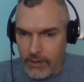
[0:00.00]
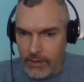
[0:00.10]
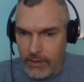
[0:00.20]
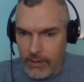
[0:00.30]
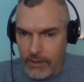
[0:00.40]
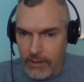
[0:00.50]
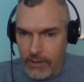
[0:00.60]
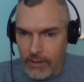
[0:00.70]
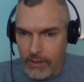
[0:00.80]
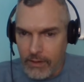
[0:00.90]

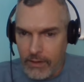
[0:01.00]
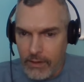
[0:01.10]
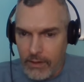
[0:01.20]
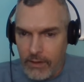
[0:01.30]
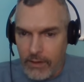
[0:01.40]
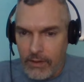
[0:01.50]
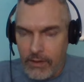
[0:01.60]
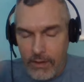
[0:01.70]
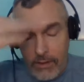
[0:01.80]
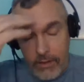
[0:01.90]

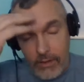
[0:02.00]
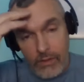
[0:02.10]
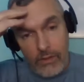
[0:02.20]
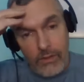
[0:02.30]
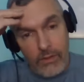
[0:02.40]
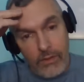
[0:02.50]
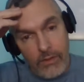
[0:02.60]
[no speech]